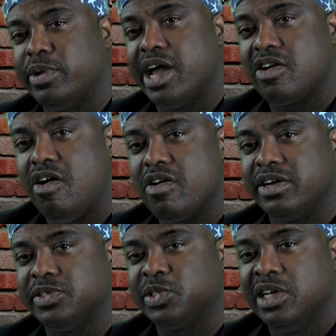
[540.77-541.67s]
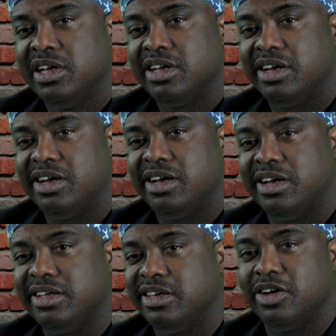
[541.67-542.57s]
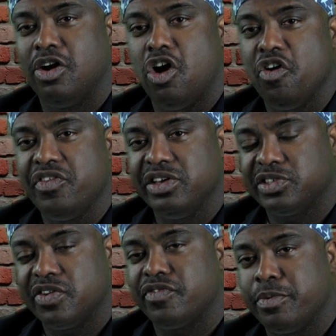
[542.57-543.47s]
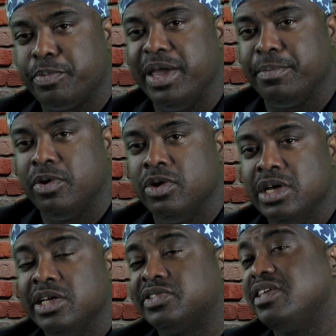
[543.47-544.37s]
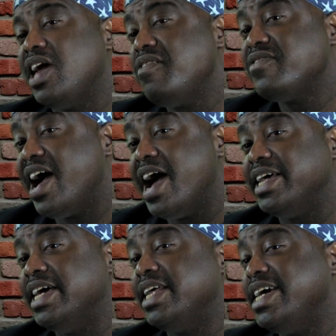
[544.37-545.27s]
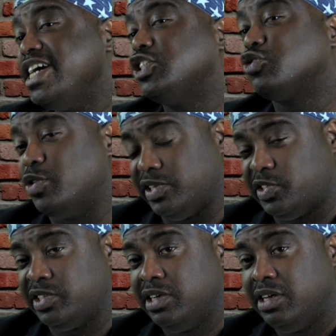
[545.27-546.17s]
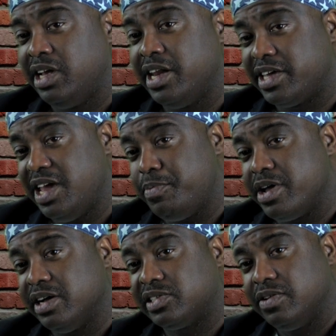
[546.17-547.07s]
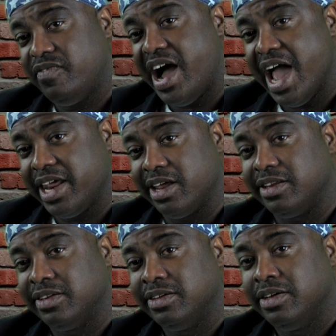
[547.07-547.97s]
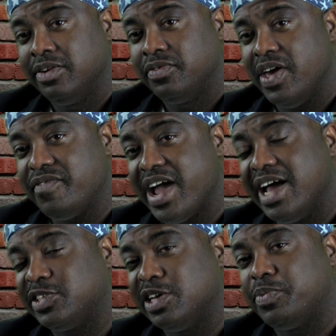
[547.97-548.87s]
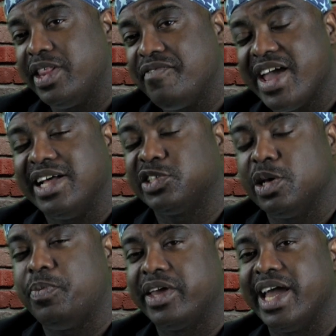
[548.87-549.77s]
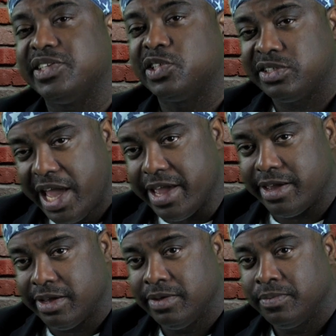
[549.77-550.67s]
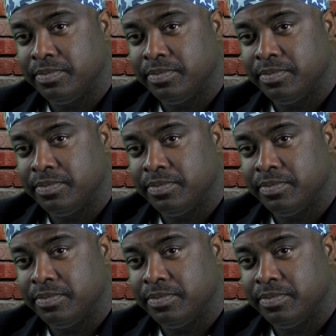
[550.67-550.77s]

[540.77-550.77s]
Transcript: Black Caucus, all these different people. See, they've got an interest in keeping us divided. They've got something at stake.